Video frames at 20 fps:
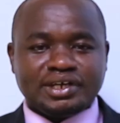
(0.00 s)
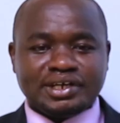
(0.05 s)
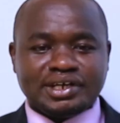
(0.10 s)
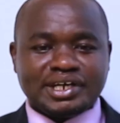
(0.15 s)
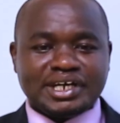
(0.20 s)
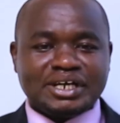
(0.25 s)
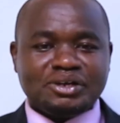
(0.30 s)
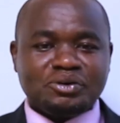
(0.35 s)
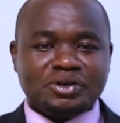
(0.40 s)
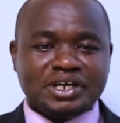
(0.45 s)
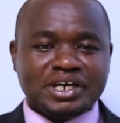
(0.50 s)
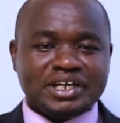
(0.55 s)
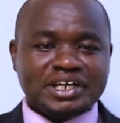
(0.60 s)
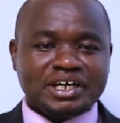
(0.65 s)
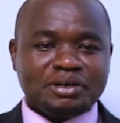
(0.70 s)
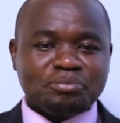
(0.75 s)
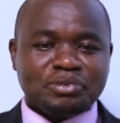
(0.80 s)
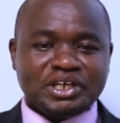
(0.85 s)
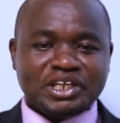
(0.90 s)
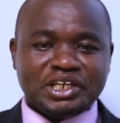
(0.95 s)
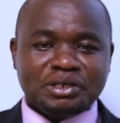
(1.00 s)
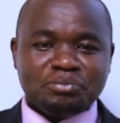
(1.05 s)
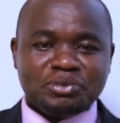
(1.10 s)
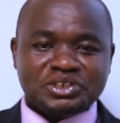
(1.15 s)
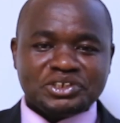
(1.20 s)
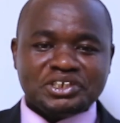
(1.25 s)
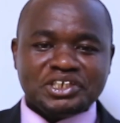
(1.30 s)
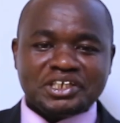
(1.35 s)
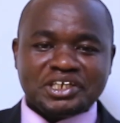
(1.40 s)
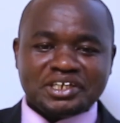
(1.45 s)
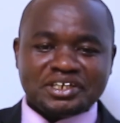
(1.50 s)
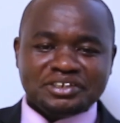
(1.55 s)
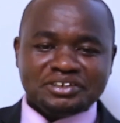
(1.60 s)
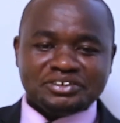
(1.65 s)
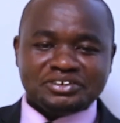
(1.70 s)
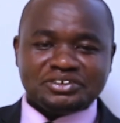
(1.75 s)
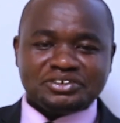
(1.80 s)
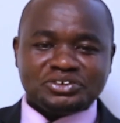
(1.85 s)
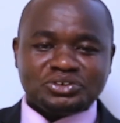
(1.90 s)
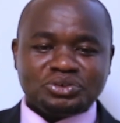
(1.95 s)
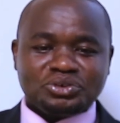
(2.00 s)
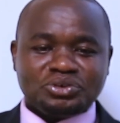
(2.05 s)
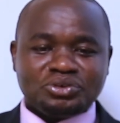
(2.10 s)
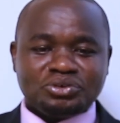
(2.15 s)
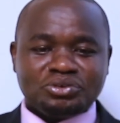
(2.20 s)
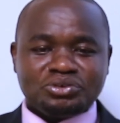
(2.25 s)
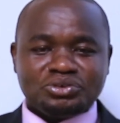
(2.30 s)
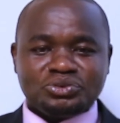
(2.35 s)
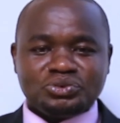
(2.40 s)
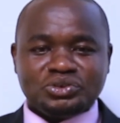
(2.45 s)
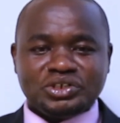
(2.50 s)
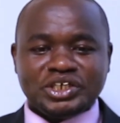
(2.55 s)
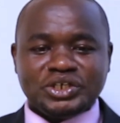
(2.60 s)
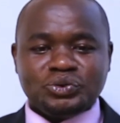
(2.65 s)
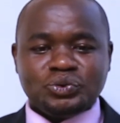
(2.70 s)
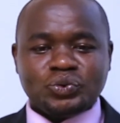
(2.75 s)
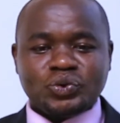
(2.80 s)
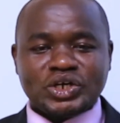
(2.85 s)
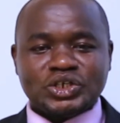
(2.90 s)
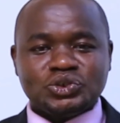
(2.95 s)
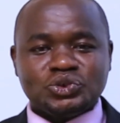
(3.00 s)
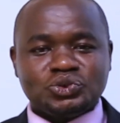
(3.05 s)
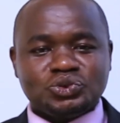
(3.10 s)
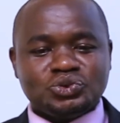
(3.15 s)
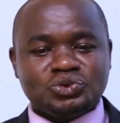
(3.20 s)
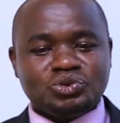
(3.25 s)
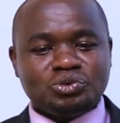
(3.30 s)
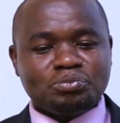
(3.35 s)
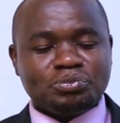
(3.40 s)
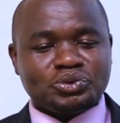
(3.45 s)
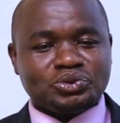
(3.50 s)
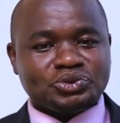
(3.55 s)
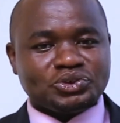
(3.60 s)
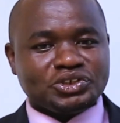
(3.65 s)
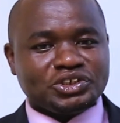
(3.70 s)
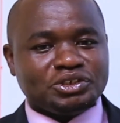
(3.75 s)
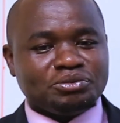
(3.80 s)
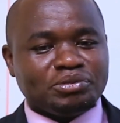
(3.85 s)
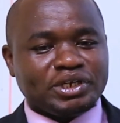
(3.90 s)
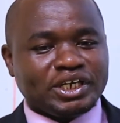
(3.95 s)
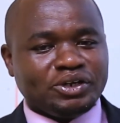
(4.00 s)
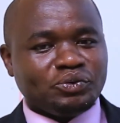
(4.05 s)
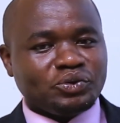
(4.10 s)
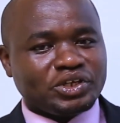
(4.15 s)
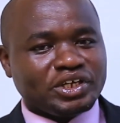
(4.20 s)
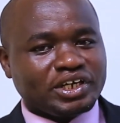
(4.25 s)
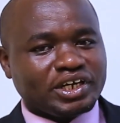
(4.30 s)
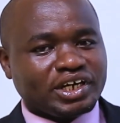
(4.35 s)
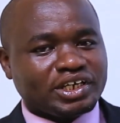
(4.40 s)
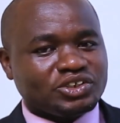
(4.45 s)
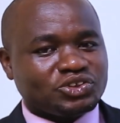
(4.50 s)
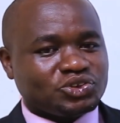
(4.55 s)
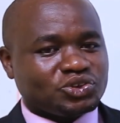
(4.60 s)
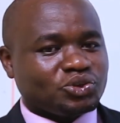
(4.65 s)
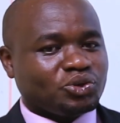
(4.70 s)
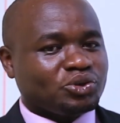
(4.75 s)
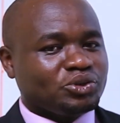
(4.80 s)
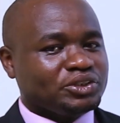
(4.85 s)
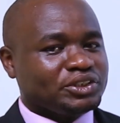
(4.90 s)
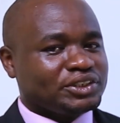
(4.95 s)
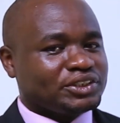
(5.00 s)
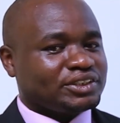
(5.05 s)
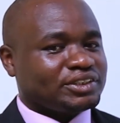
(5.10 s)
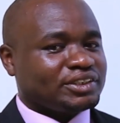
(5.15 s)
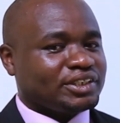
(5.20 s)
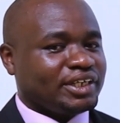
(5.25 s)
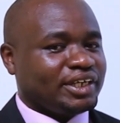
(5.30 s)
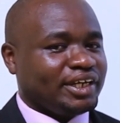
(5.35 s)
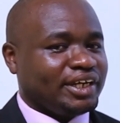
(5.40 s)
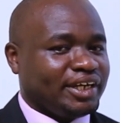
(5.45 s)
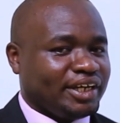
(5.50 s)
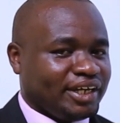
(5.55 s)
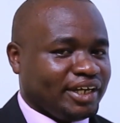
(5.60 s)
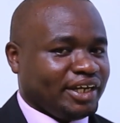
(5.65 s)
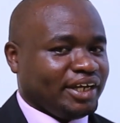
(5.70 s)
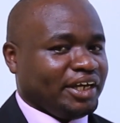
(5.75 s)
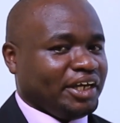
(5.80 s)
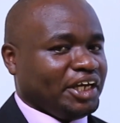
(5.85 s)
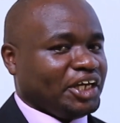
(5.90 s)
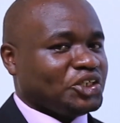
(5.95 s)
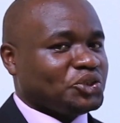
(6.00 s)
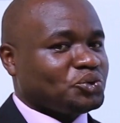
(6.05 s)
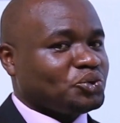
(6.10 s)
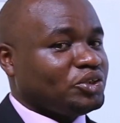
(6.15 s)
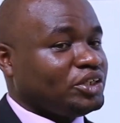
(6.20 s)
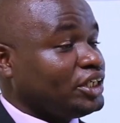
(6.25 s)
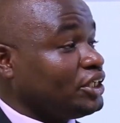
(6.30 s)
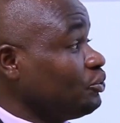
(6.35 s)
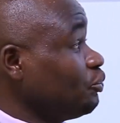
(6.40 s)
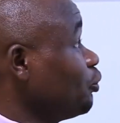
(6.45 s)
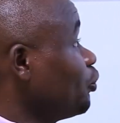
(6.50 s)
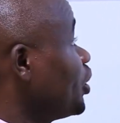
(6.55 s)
Hello Lana, my name is Dickens. So today we want to proceed by looking at salts. And today we